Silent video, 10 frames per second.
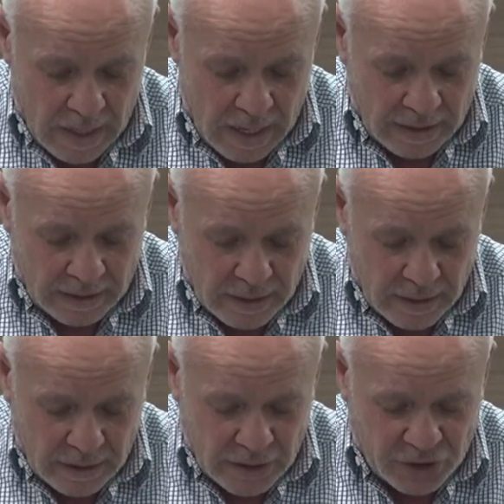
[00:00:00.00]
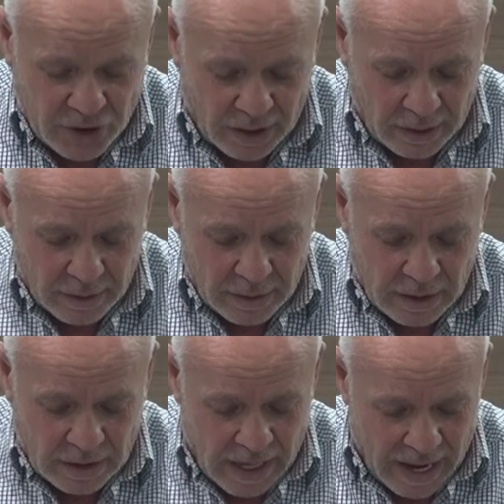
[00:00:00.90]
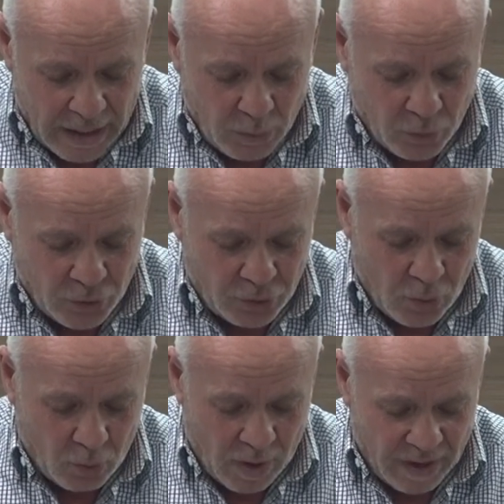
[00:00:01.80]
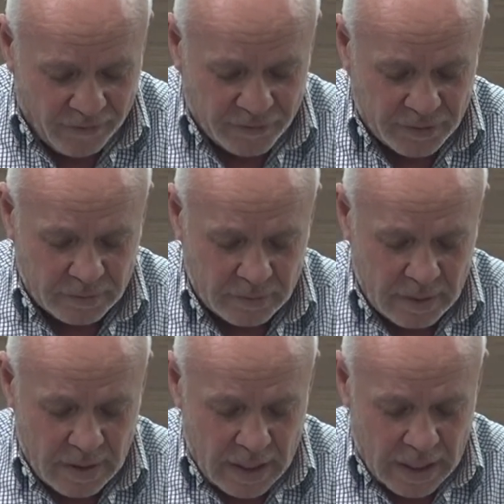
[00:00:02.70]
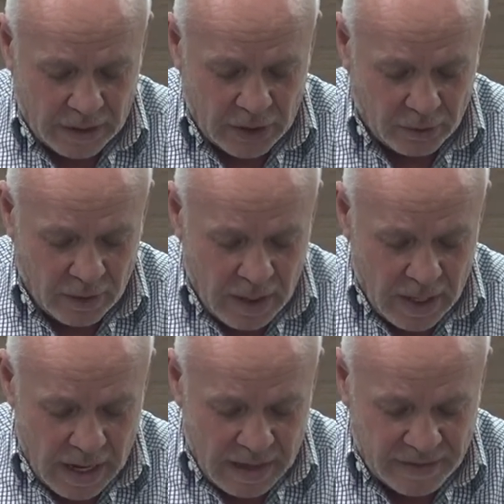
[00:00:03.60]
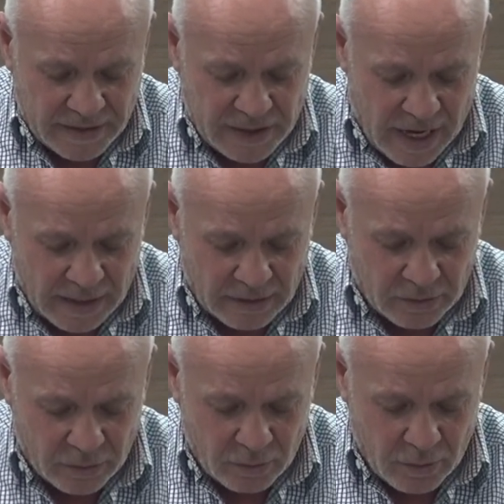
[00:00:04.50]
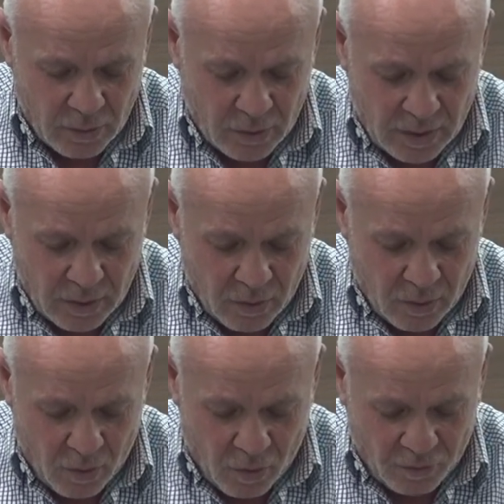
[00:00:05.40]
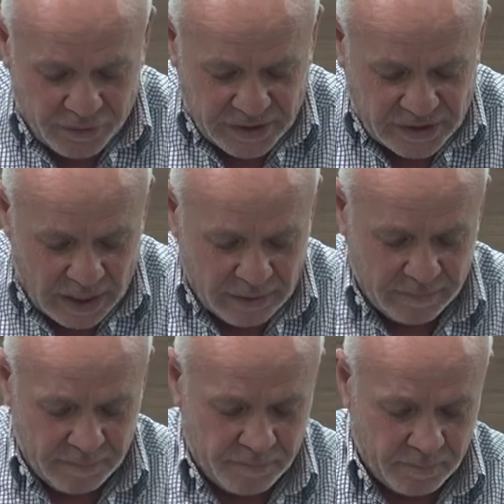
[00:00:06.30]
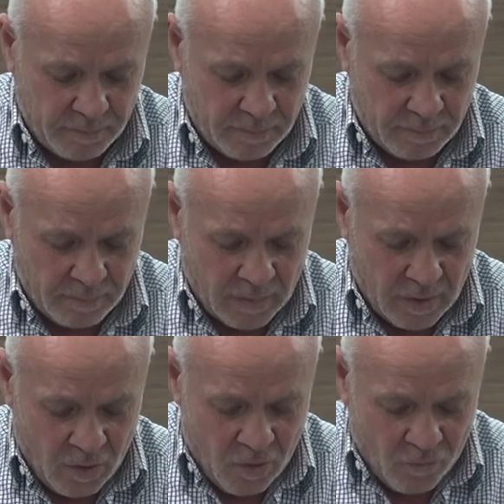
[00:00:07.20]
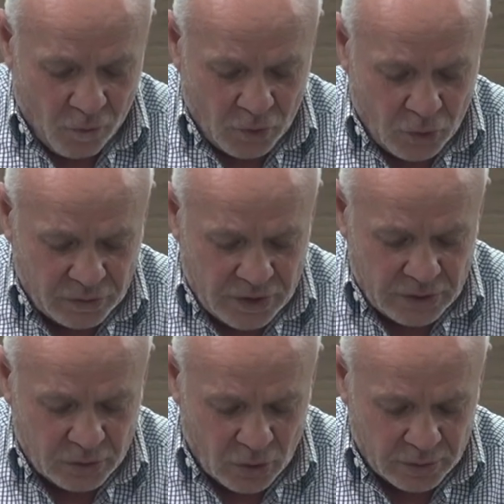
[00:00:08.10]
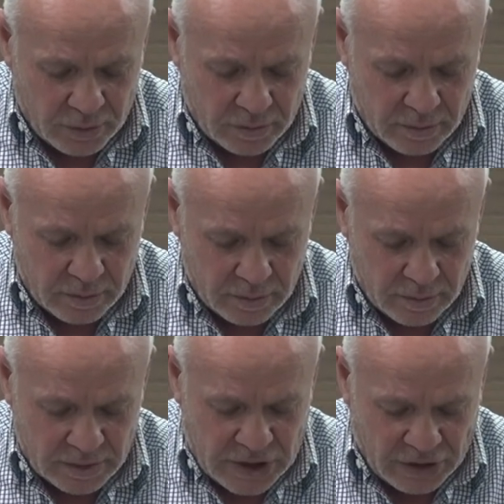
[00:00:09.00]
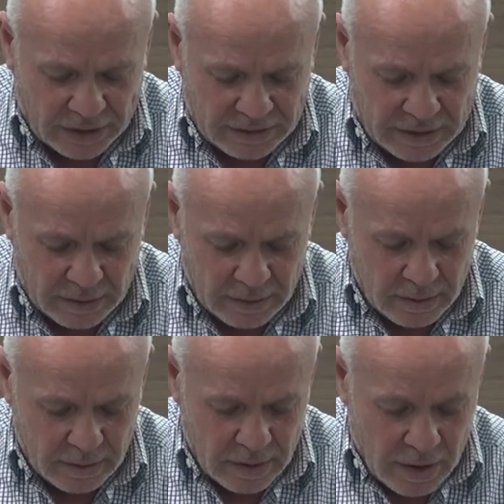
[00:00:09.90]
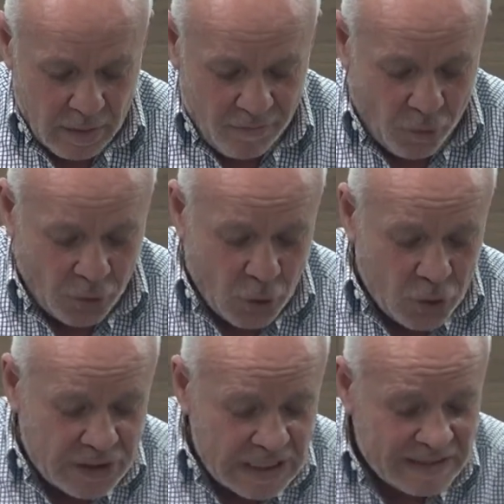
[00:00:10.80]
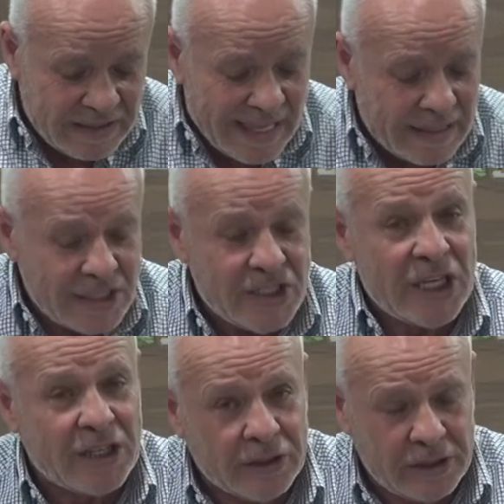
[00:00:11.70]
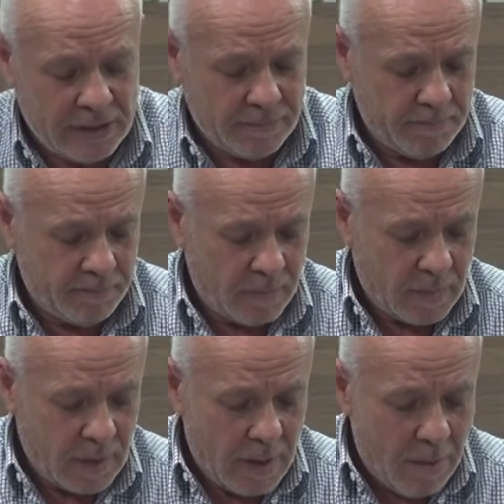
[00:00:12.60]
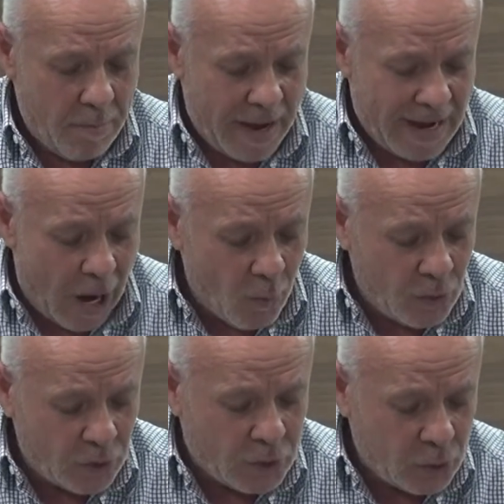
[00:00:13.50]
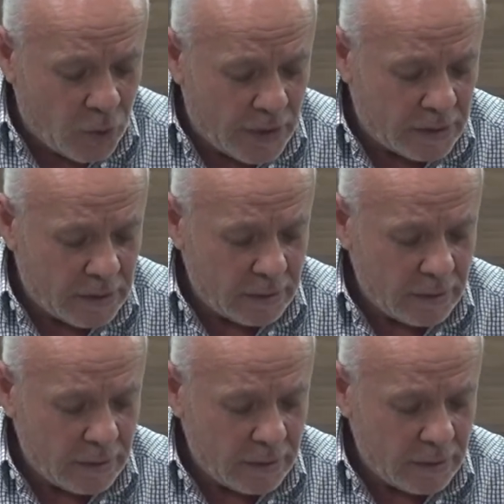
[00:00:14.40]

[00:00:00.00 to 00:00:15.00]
And he shall lie with your wives in the sight of the sun. For you did not secretly, for you did it secretly, but I will do it,